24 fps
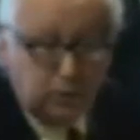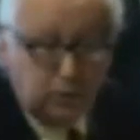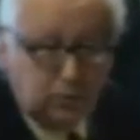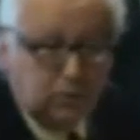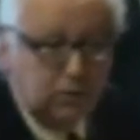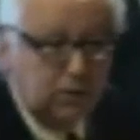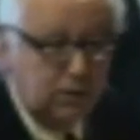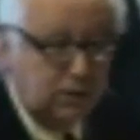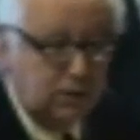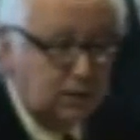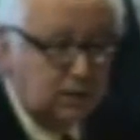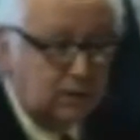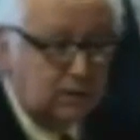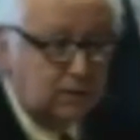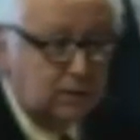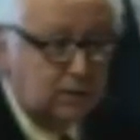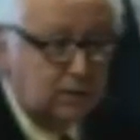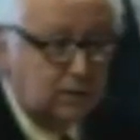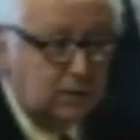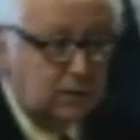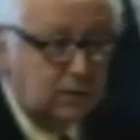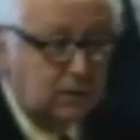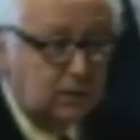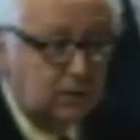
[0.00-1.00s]
or reduce it,
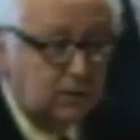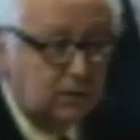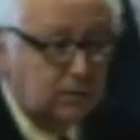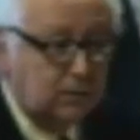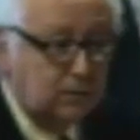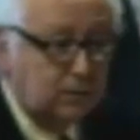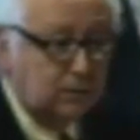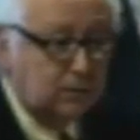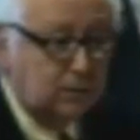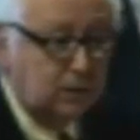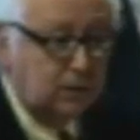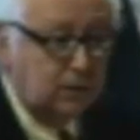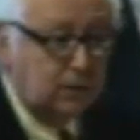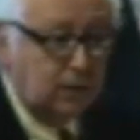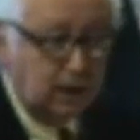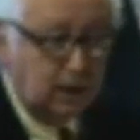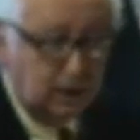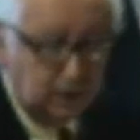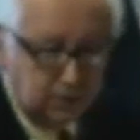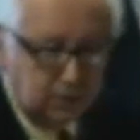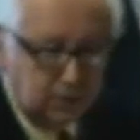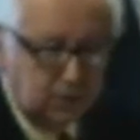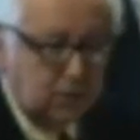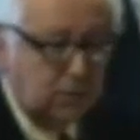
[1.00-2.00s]
if I
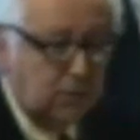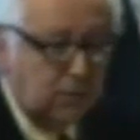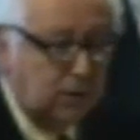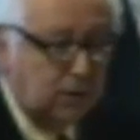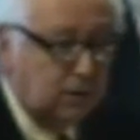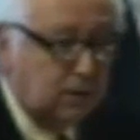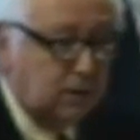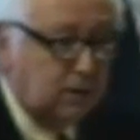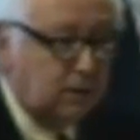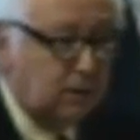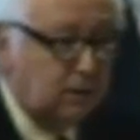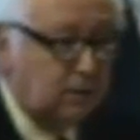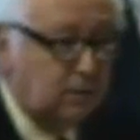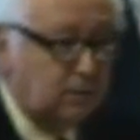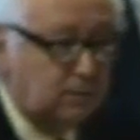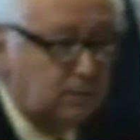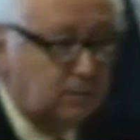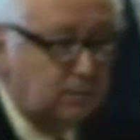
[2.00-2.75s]
answered your question.